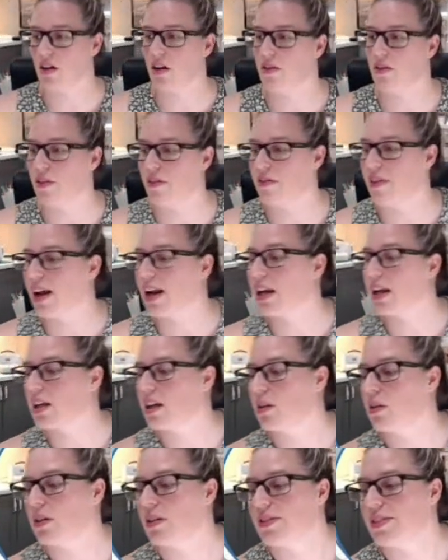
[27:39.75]
of a
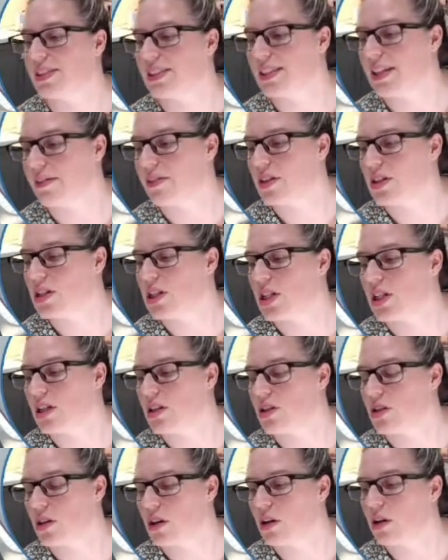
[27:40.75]
value of
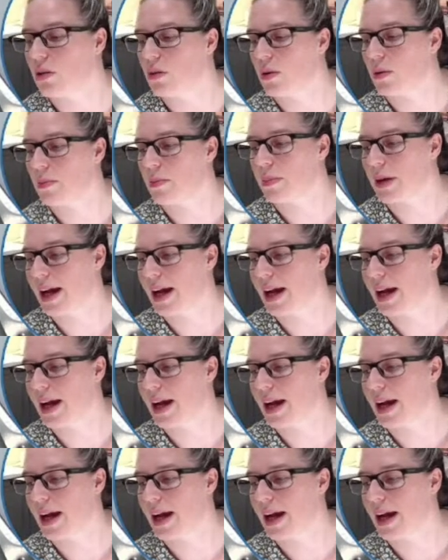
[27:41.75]
£72.